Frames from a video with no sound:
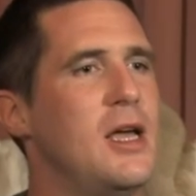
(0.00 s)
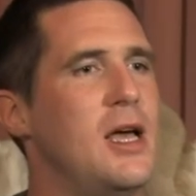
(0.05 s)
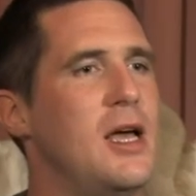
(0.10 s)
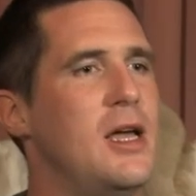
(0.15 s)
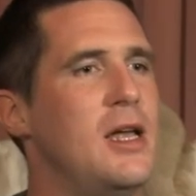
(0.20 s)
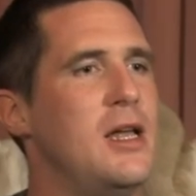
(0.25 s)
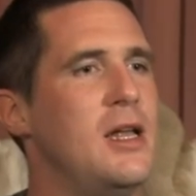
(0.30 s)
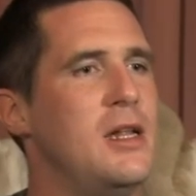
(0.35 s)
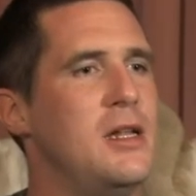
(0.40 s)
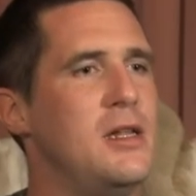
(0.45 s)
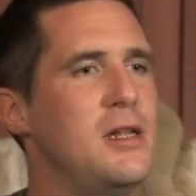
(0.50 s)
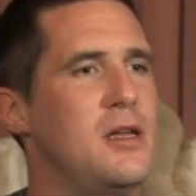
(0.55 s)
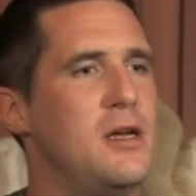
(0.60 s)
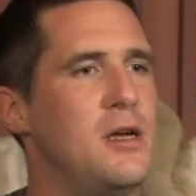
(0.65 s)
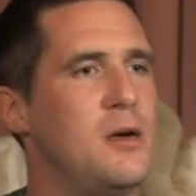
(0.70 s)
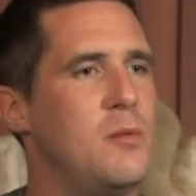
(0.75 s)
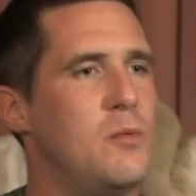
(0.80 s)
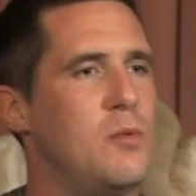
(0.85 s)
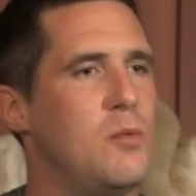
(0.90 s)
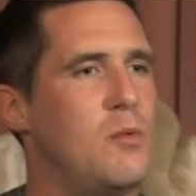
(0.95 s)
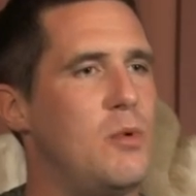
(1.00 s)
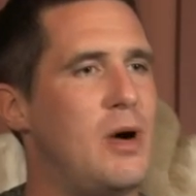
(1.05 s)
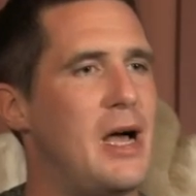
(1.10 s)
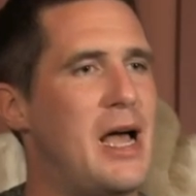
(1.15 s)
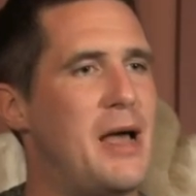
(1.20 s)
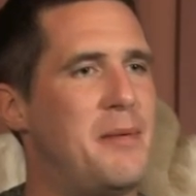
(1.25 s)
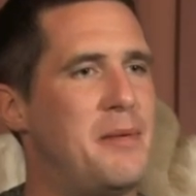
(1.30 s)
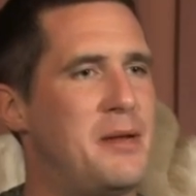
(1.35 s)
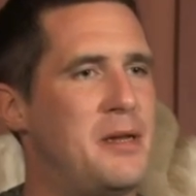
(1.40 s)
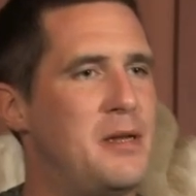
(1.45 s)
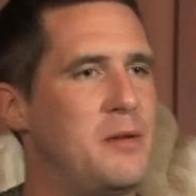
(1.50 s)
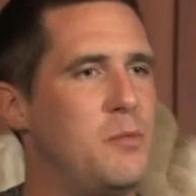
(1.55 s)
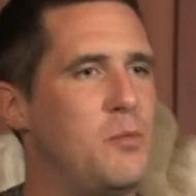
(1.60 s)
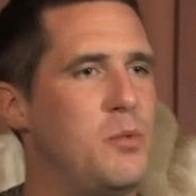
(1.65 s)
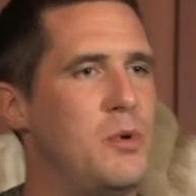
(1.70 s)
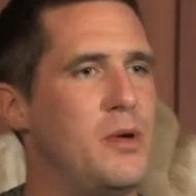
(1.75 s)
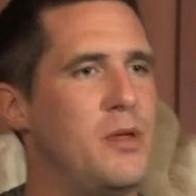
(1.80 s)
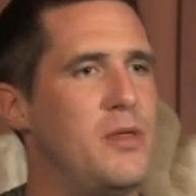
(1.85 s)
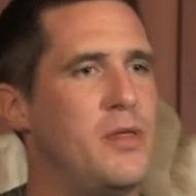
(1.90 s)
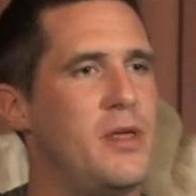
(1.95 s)
And um, what
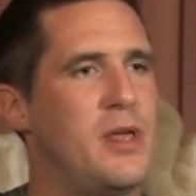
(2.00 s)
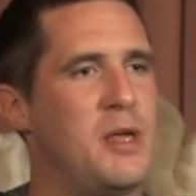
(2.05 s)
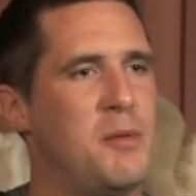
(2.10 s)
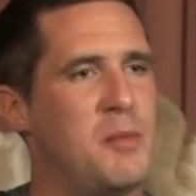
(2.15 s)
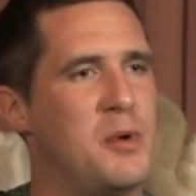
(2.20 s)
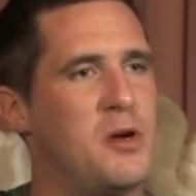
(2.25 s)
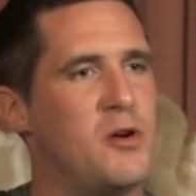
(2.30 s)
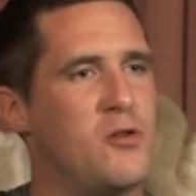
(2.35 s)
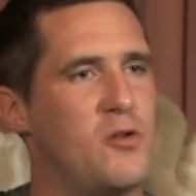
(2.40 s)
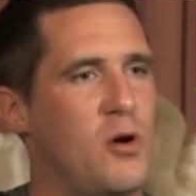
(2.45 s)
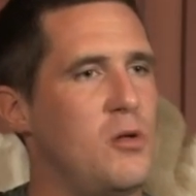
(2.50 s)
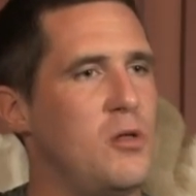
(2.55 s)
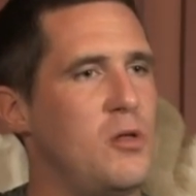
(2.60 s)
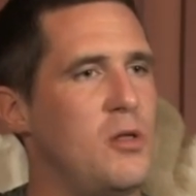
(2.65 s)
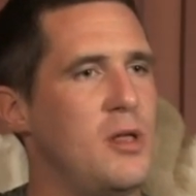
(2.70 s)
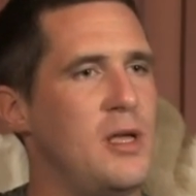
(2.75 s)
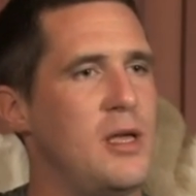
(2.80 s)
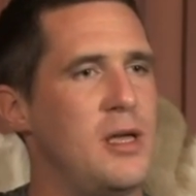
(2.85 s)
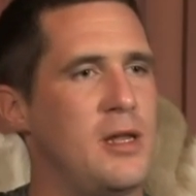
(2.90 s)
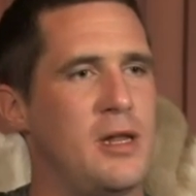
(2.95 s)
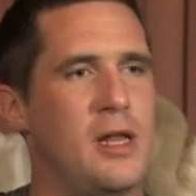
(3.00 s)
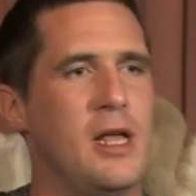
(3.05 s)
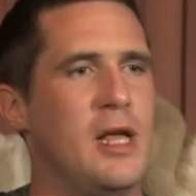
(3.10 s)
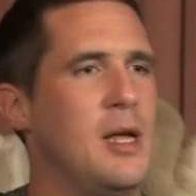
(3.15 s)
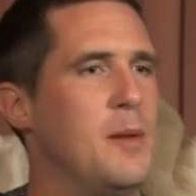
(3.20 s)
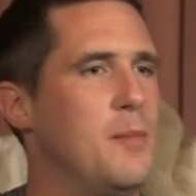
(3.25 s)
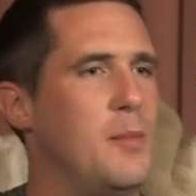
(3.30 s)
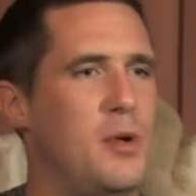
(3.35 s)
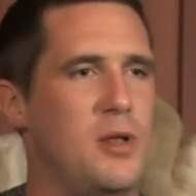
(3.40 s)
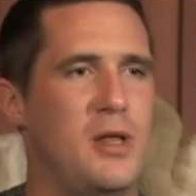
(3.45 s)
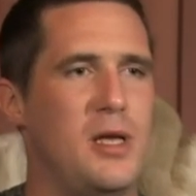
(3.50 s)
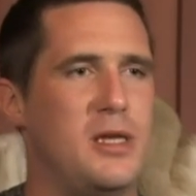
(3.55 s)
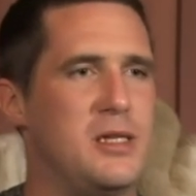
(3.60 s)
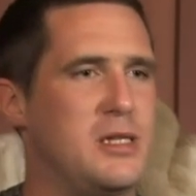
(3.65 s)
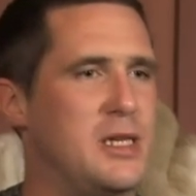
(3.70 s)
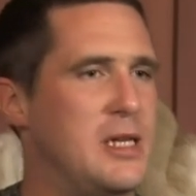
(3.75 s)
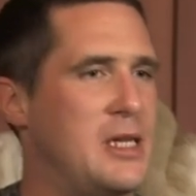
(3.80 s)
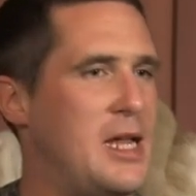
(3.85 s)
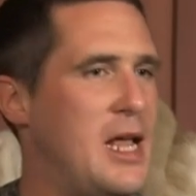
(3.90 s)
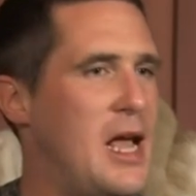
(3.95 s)
happened with him and Crowley and
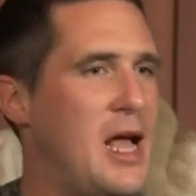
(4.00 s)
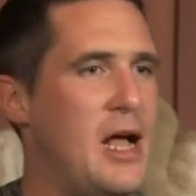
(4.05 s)
Boleskine and